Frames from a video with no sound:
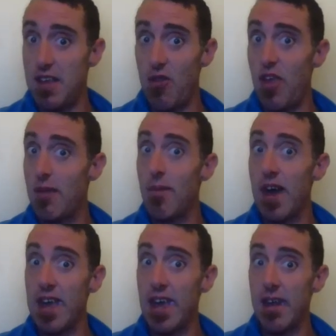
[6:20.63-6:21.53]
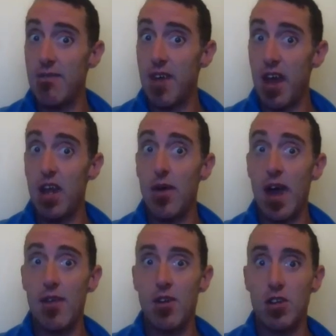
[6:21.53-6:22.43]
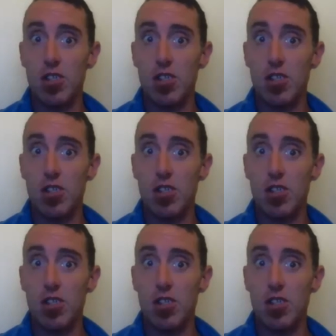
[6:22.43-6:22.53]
you think may get value out of it.